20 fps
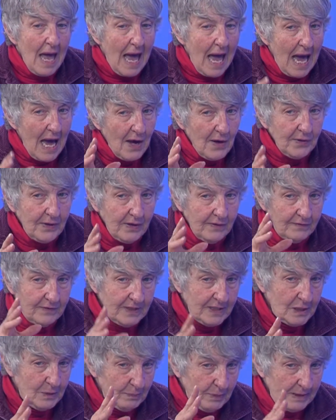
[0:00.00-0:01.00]
out of
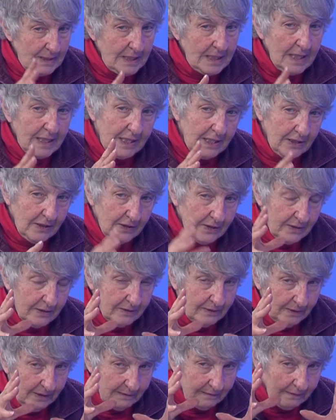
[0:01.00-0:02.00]
this
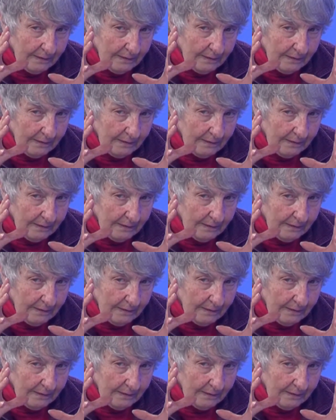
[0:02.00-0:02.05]
particular